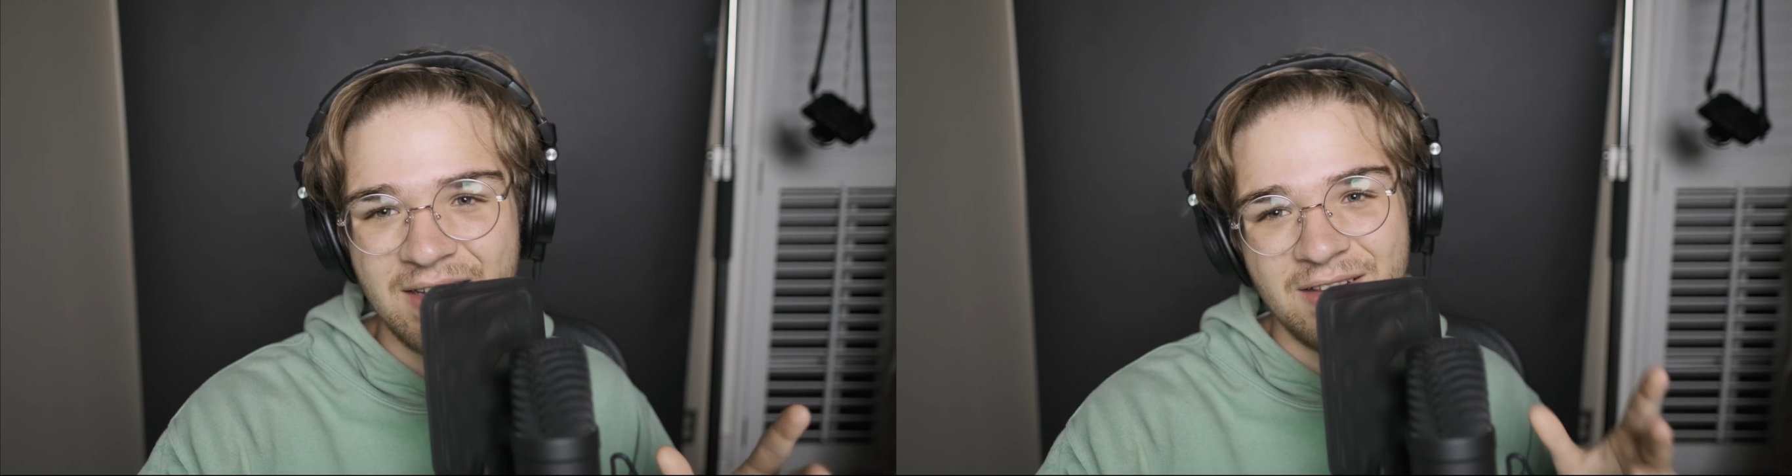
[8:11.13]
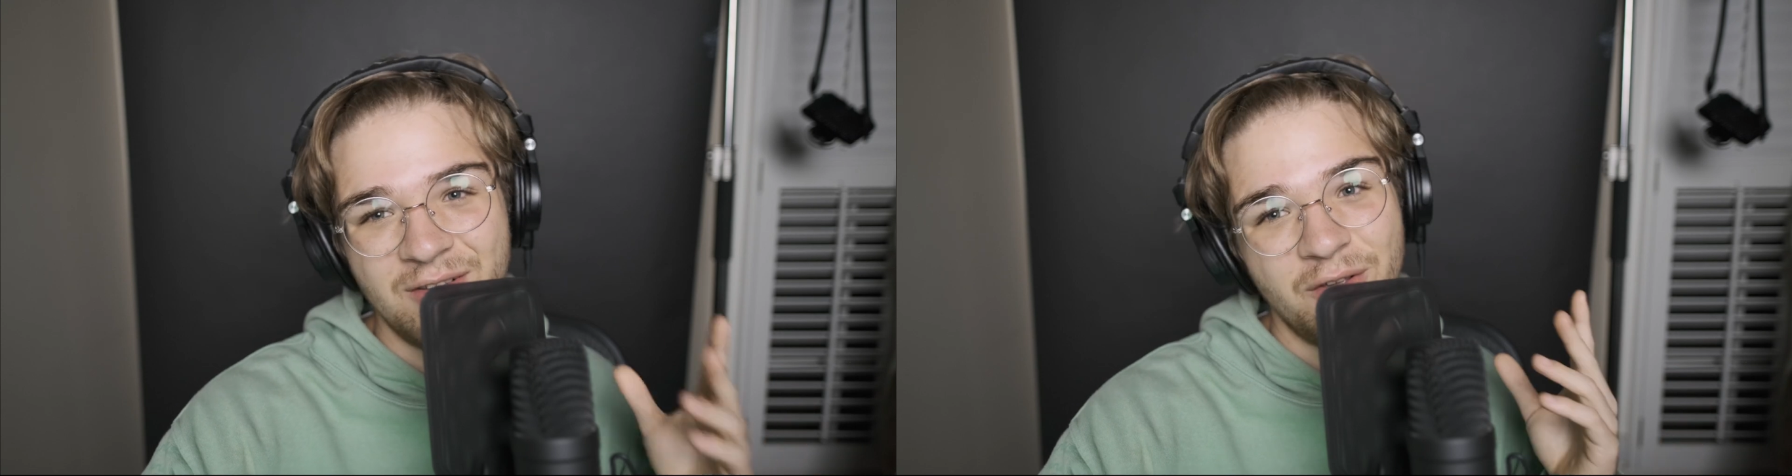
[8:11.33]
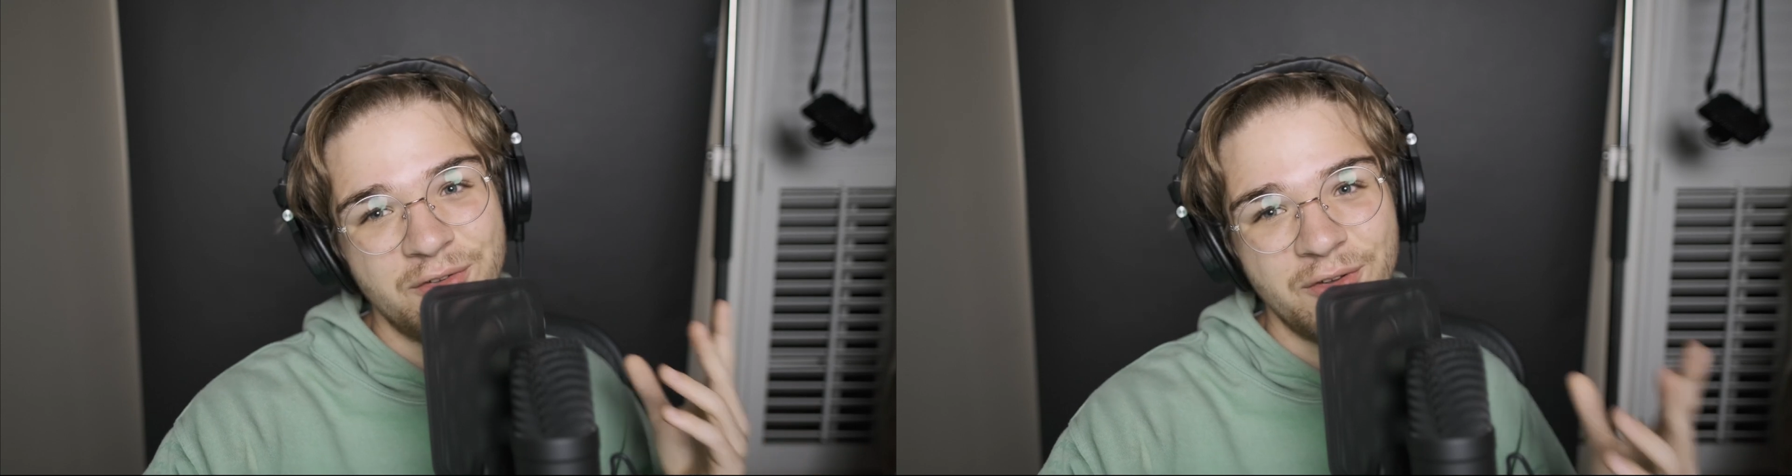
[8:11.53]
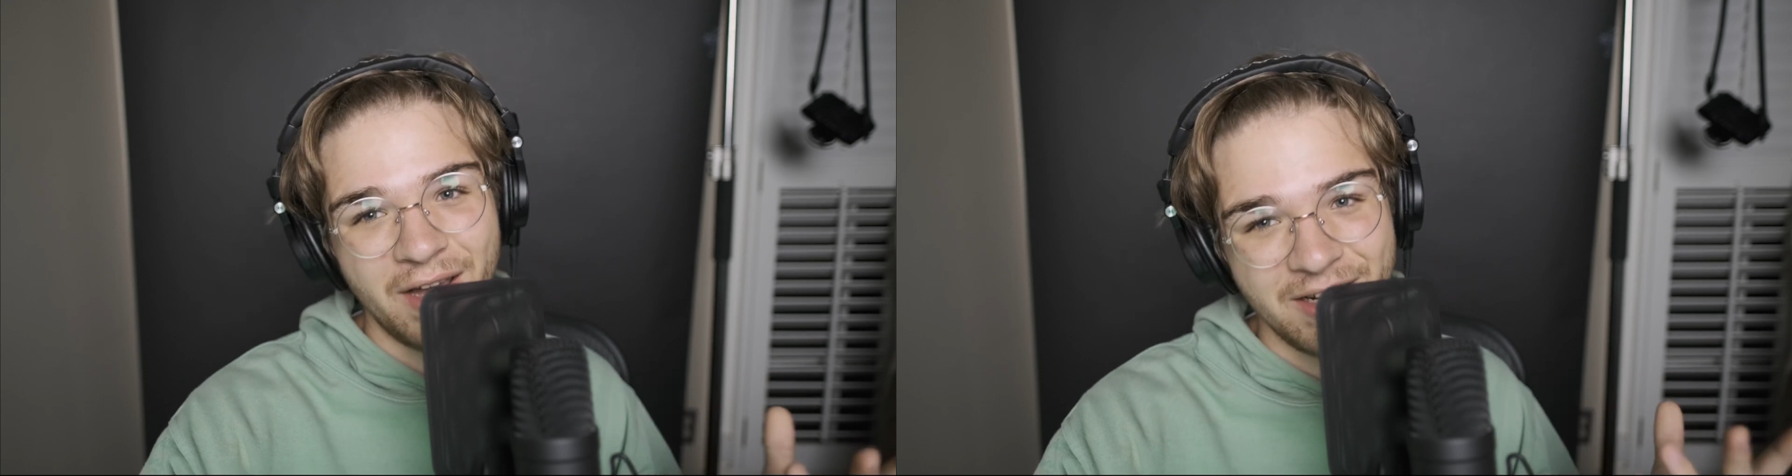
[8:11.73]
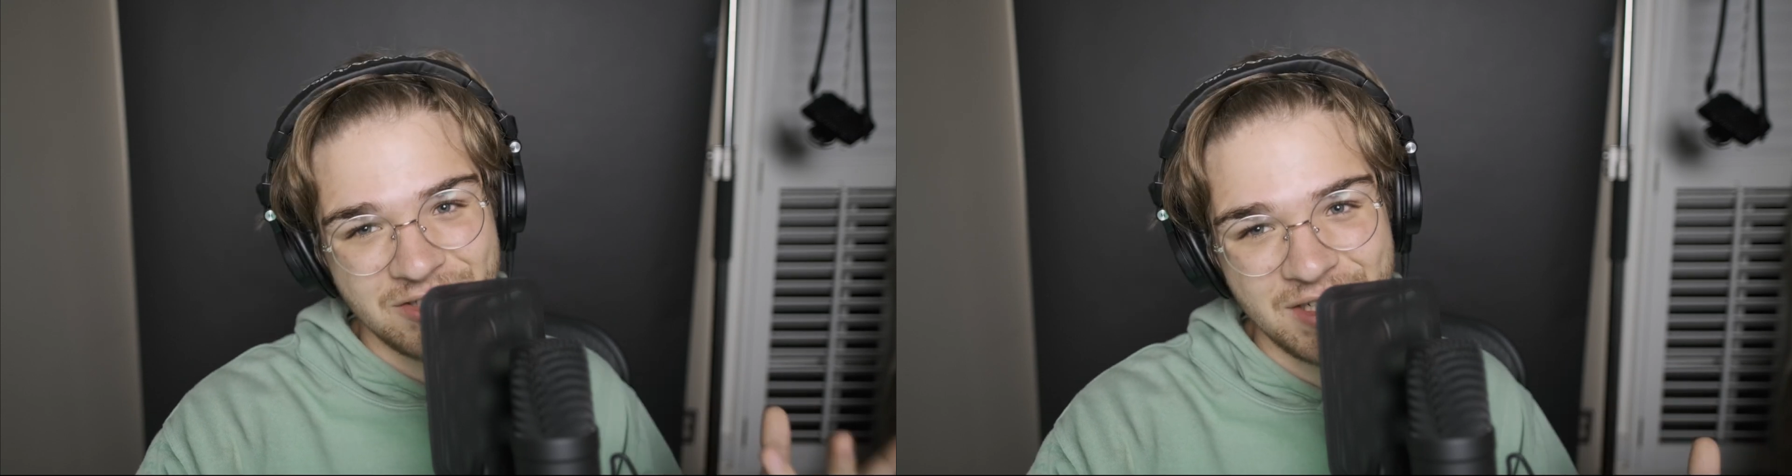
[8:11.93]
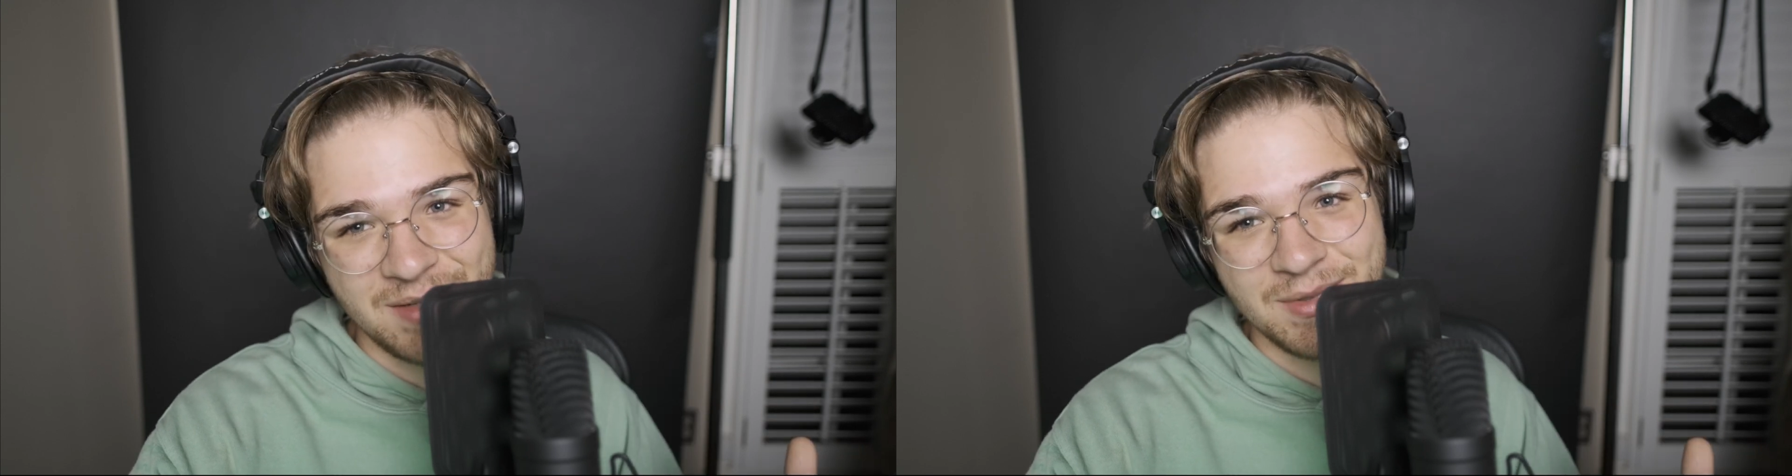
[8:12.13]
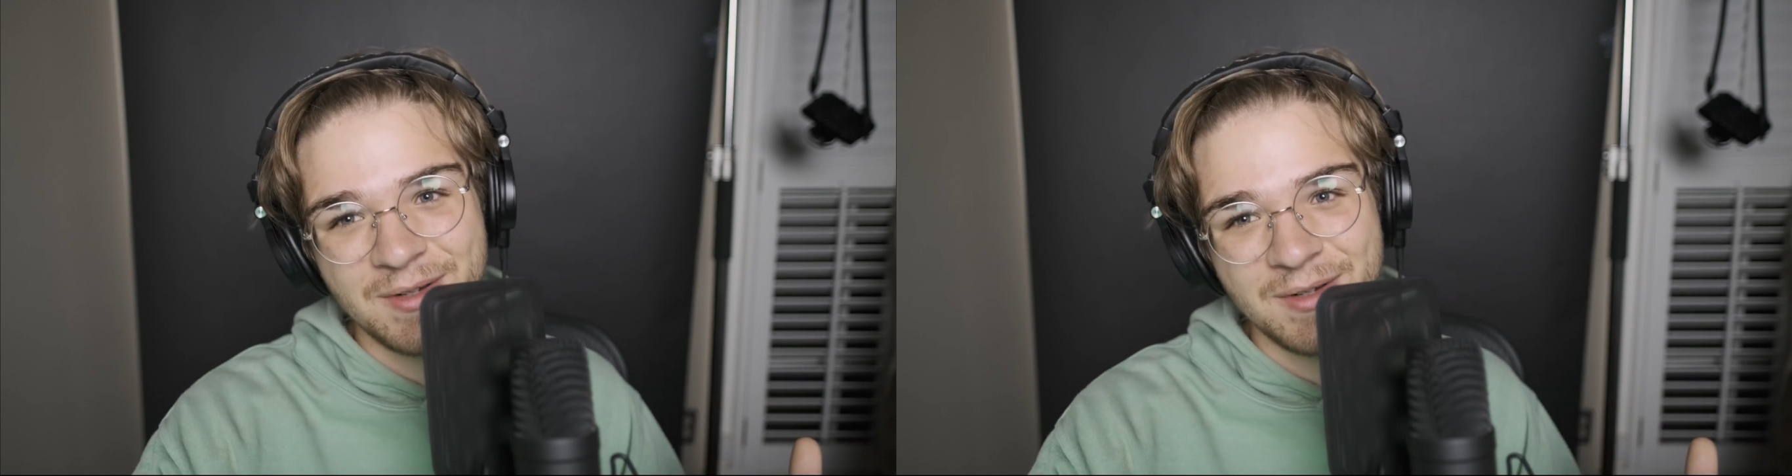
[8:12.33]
and it's also not cheap.